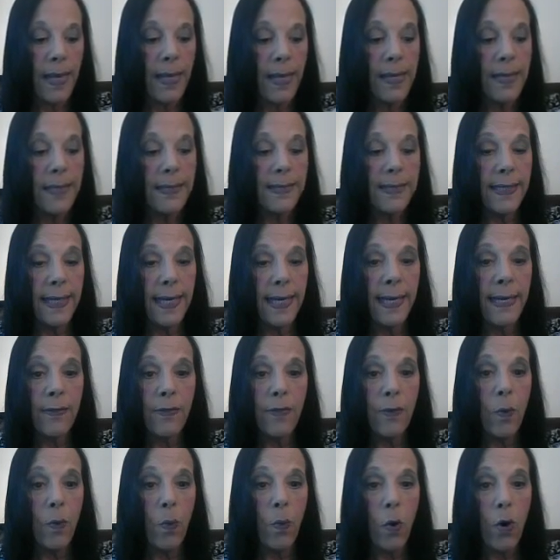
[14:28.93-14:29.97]
It is
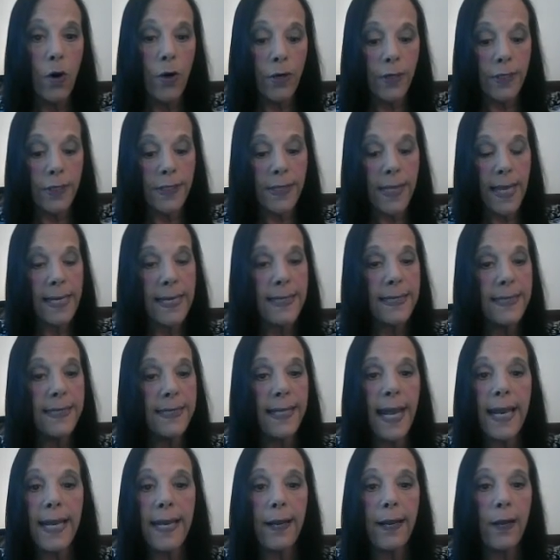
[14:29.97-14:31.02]
in the works, and it's
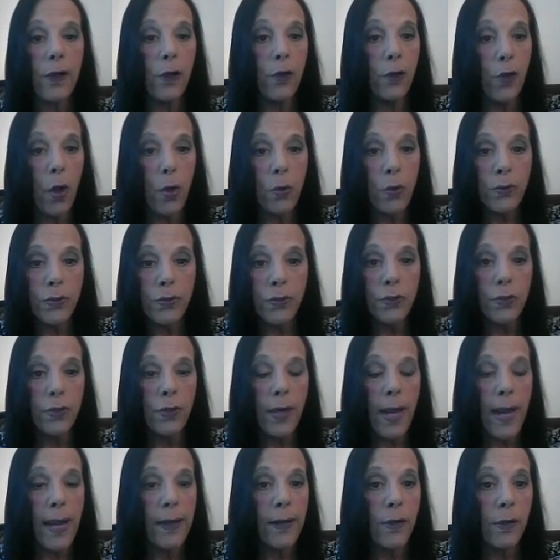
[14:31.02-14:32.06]
getting
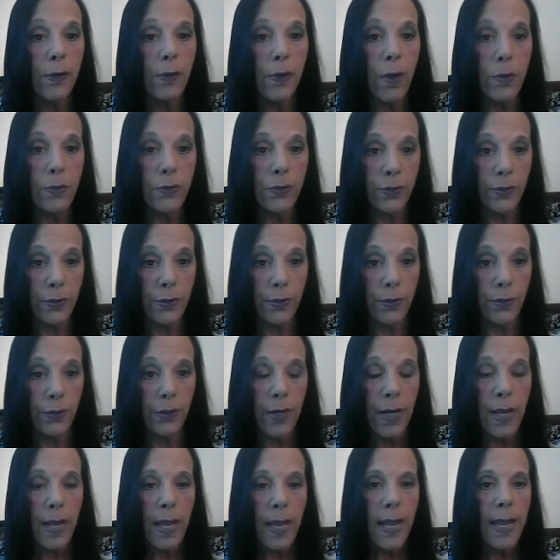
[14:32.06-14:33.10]
closer and closer.
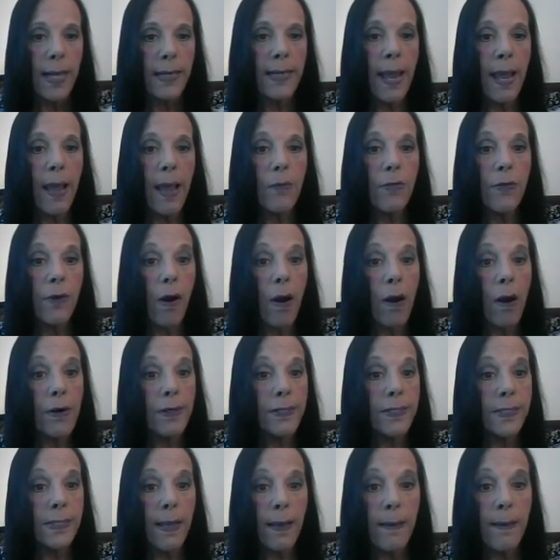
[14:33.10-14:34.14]
Now, there are
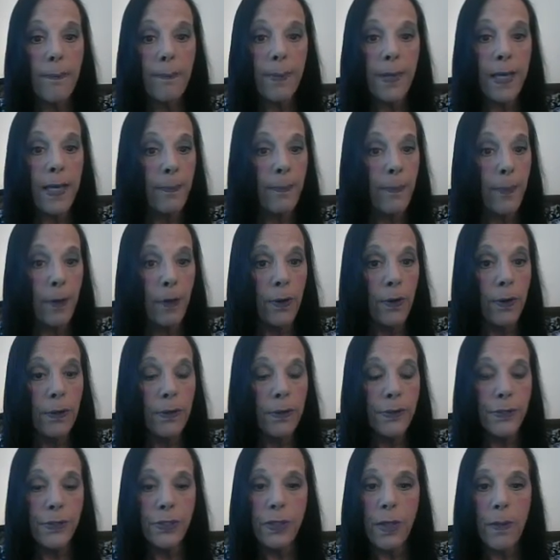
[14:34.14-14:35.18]
some
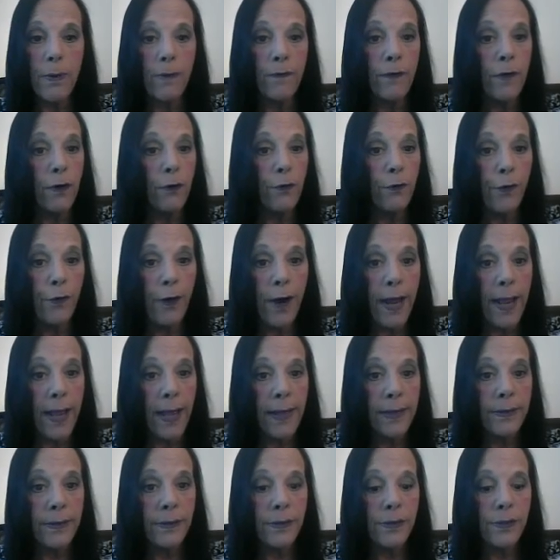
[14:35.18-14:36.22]
people, some of your
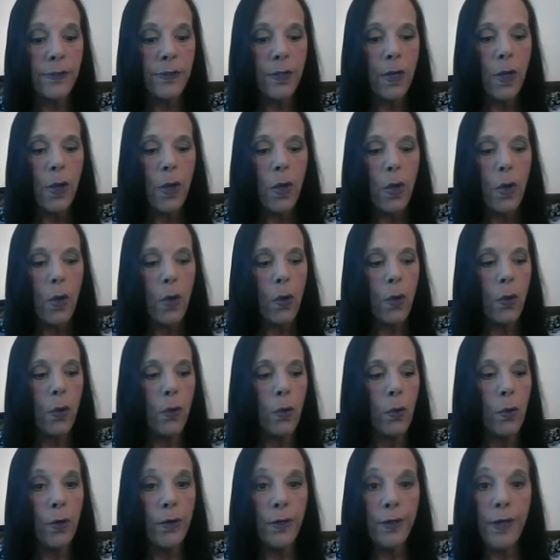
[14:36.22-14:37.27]
friends,
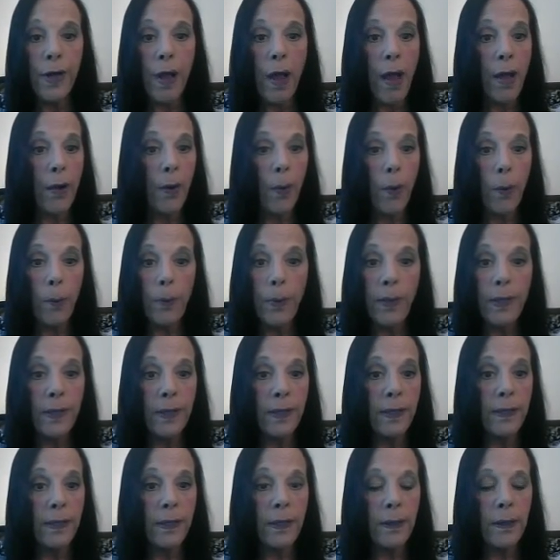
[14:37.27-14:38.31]
who are not
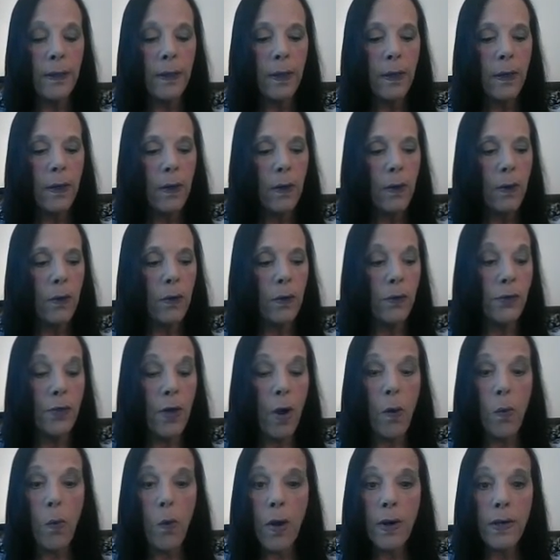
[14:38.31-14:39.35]
open, who
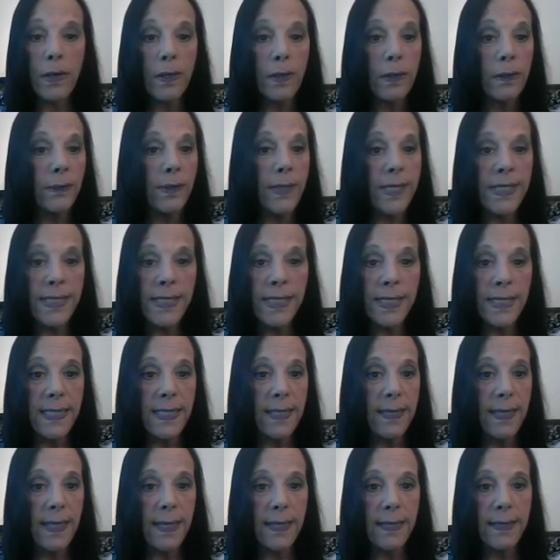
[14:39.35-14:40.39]
don't want to listen
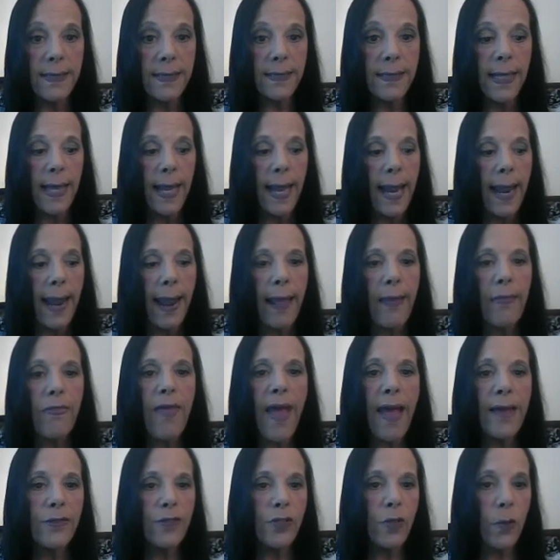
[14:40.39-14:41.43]
to this, and
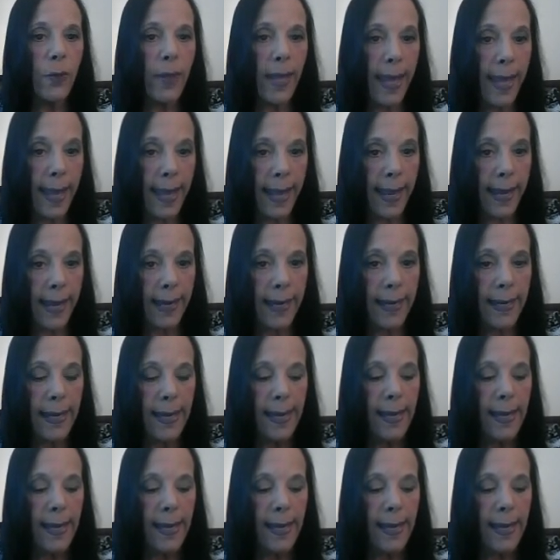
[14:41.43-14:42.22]
that's okay.